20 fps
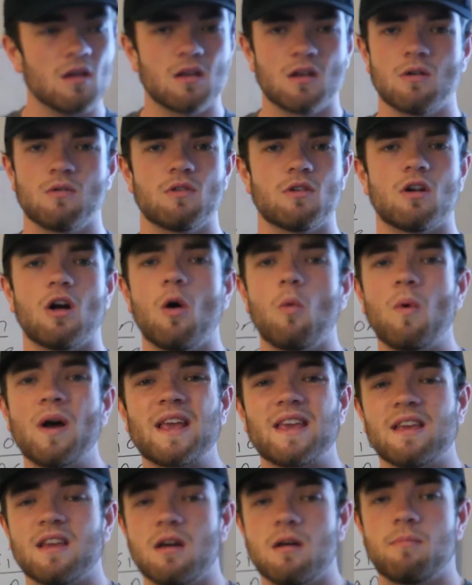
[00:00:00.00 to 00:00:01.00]
you know, you're not
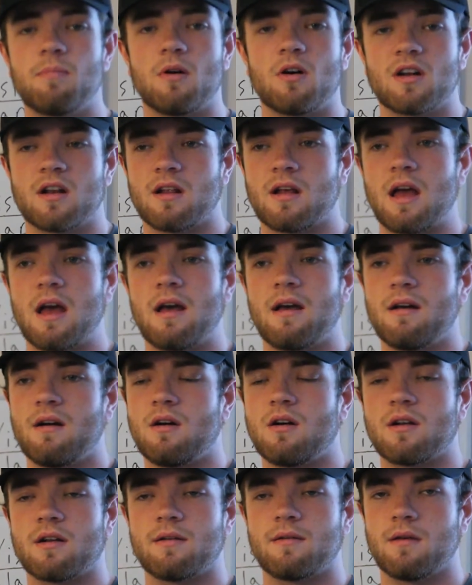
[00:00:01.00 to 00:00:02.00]
waking up on,
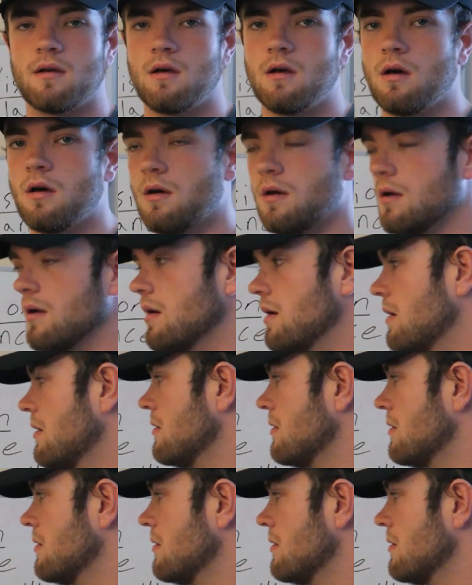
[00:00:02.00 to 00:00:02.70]
on a...